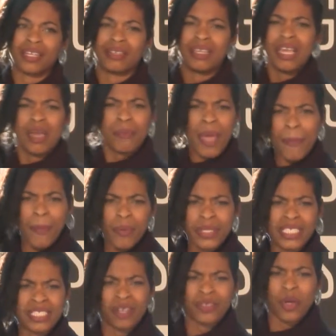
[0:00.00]
And people
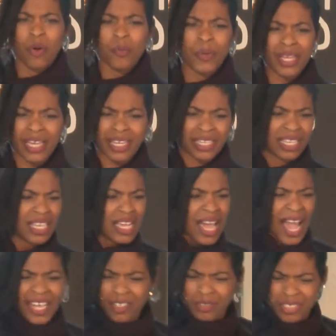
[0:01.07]
really don't know me. And
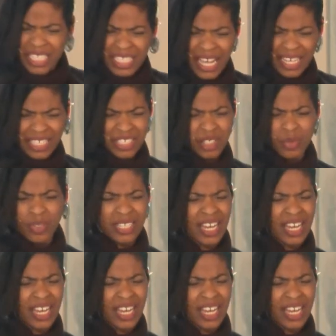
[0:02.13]
I don't think I can do it.